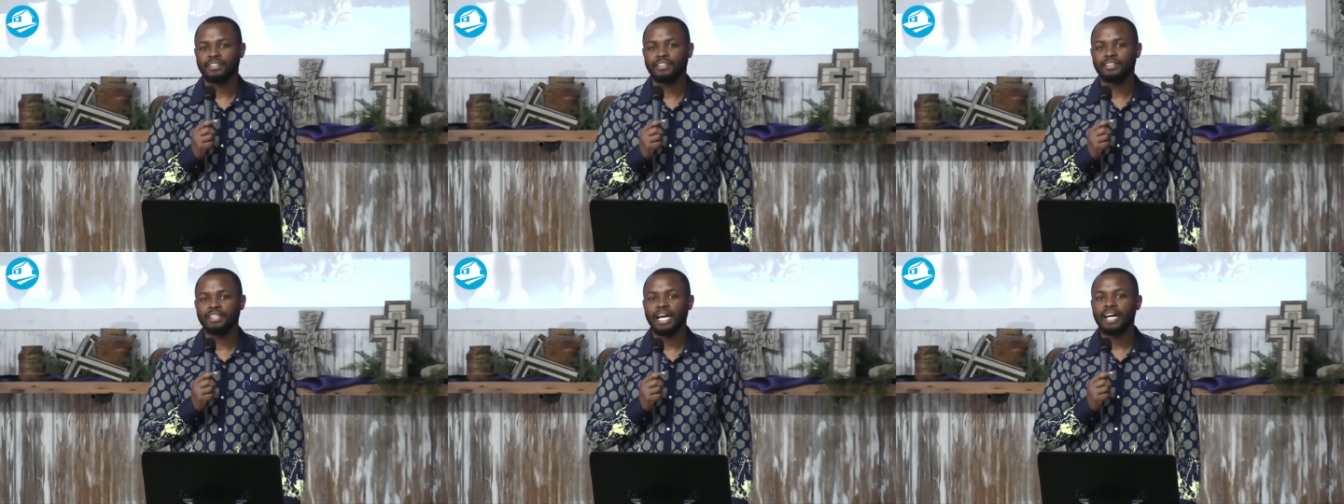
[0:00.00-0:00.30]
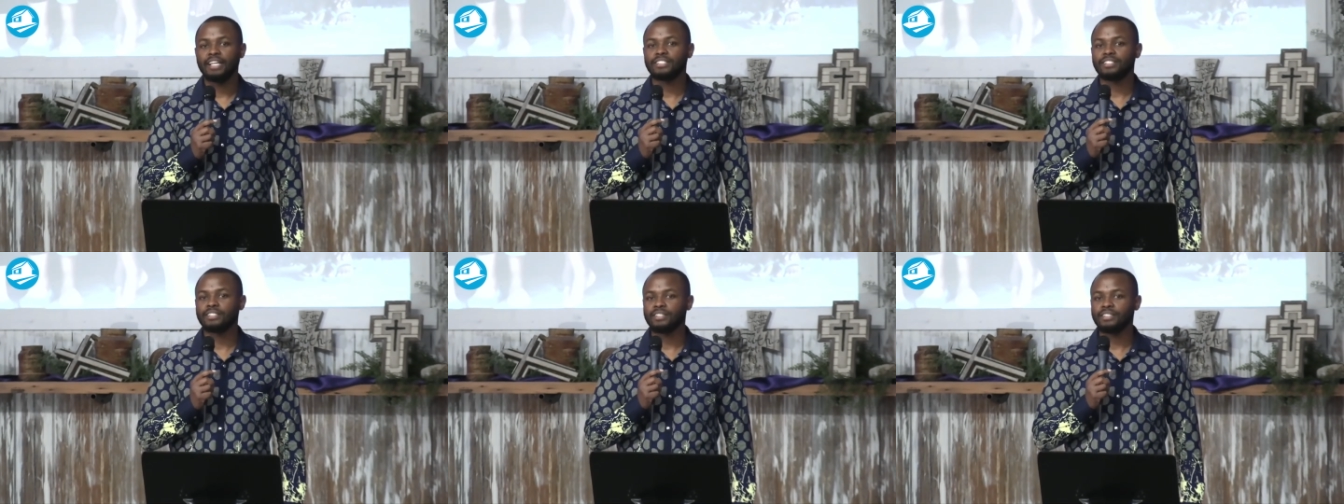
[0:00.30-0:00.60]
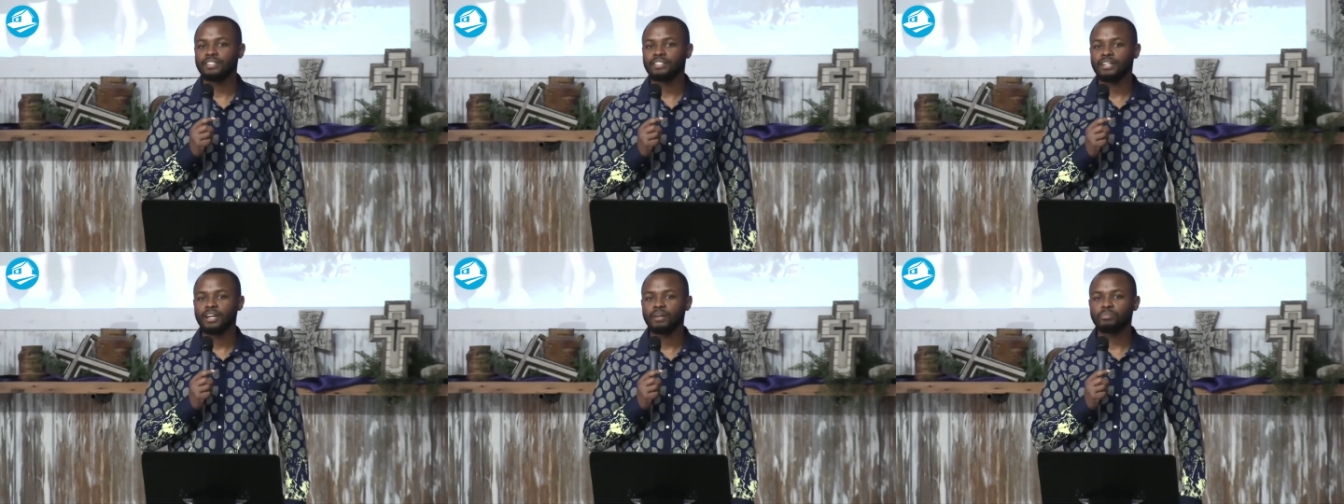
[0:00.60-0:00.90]
That's
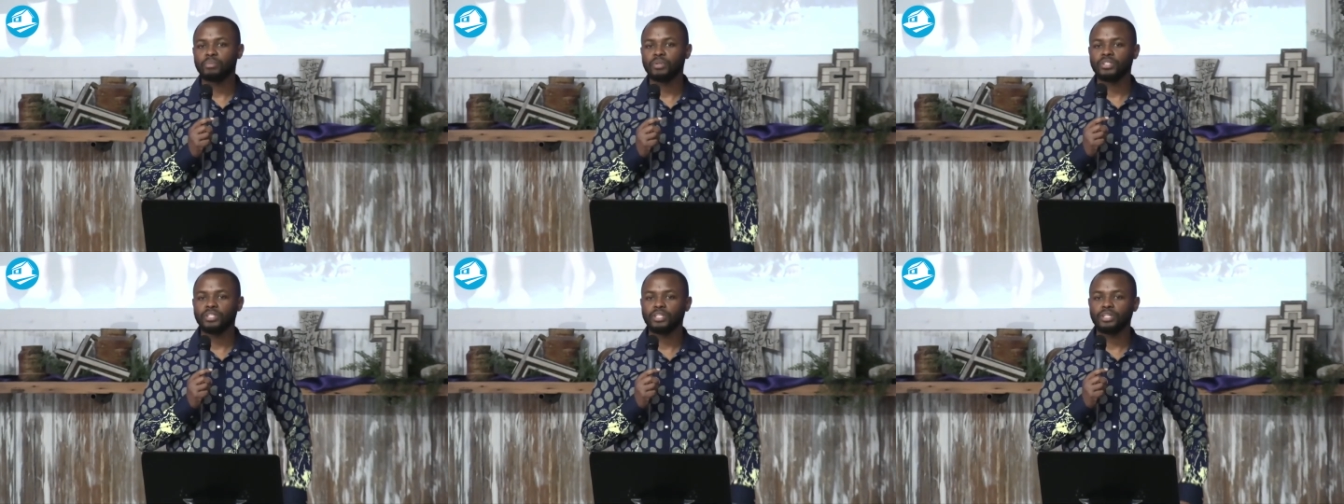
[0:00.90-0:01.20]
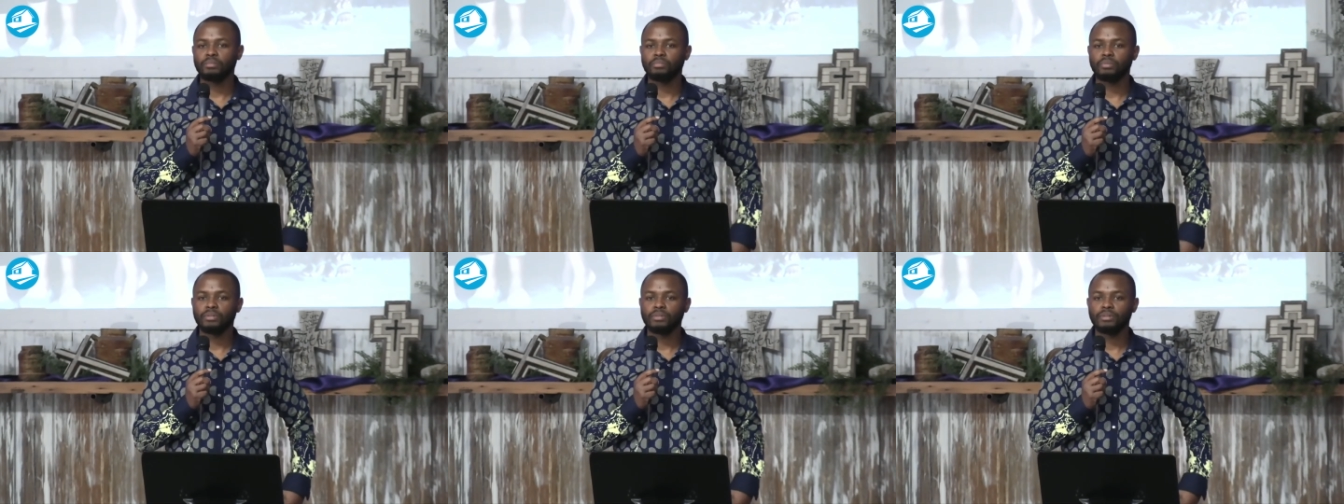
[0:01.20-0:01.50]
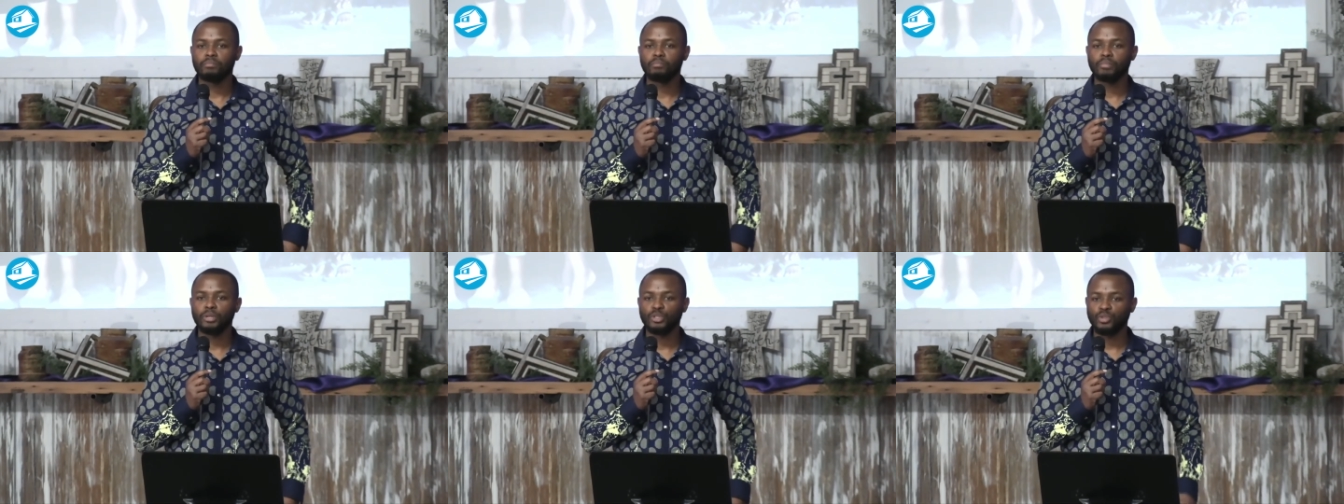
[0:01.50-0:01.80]
discipleship.
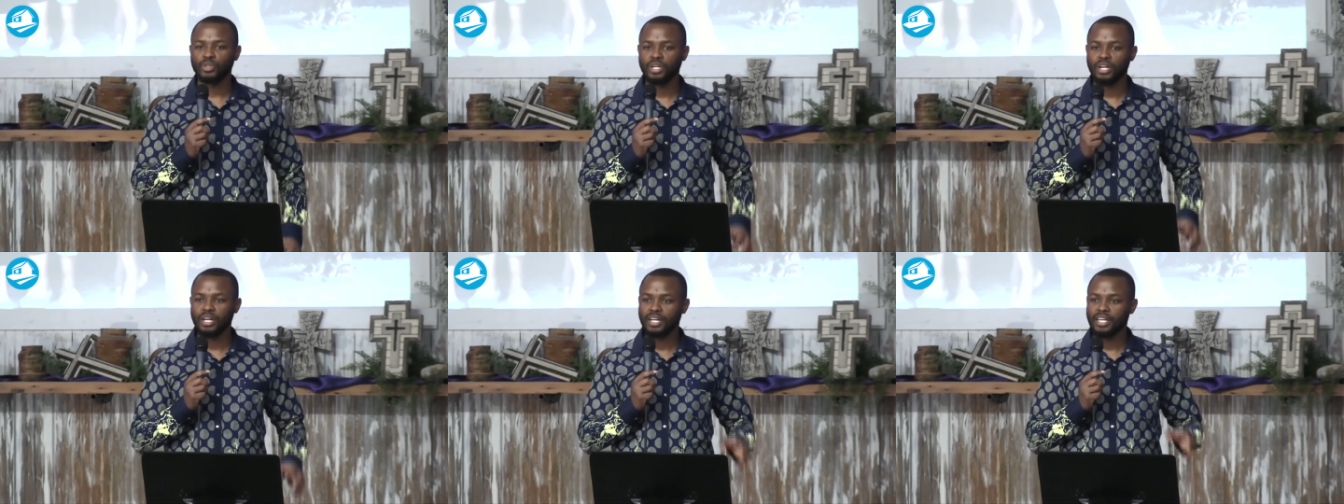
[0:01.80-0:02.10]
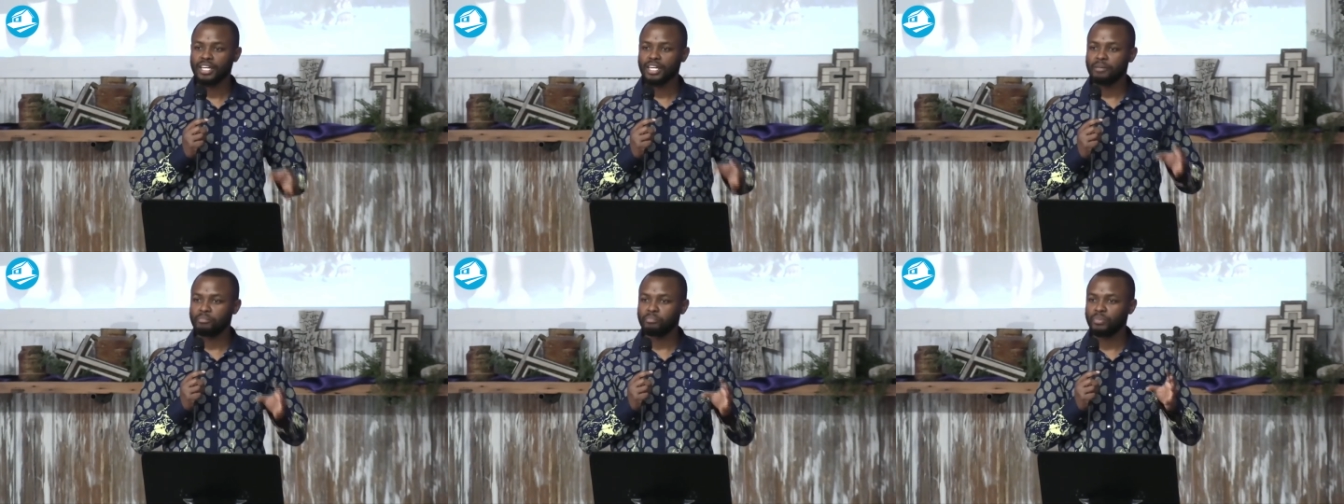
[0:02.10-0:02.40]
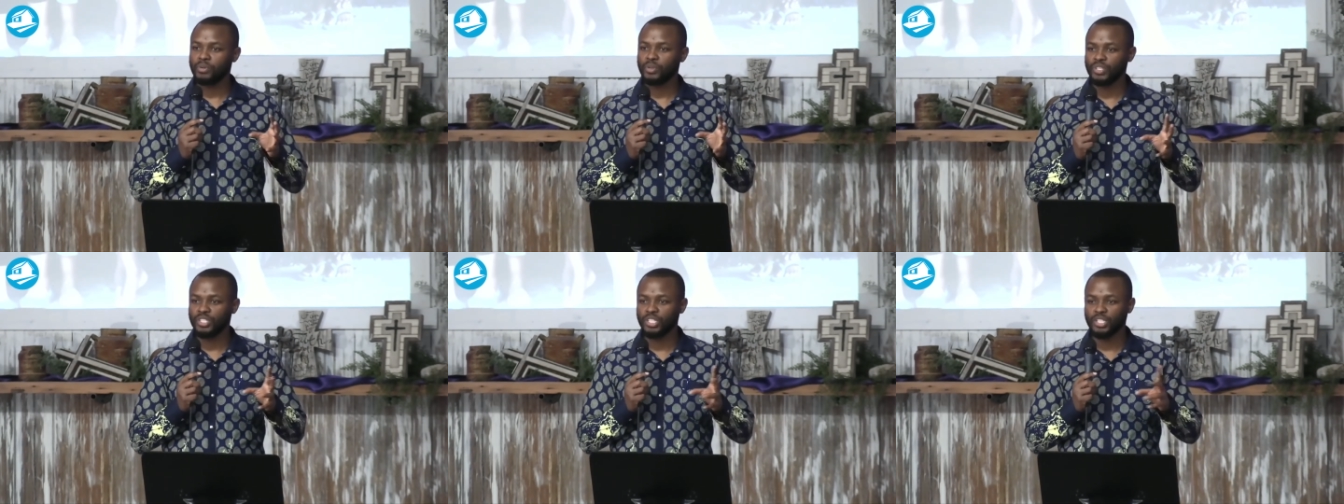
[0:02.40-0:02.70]
But you got to keep
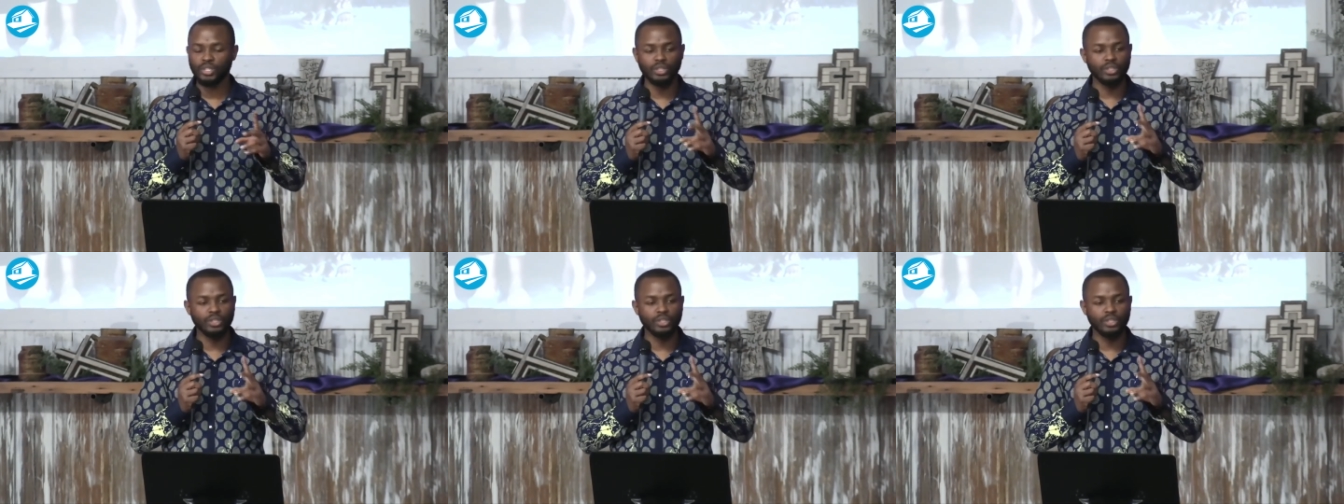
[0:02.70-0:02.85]
pushing.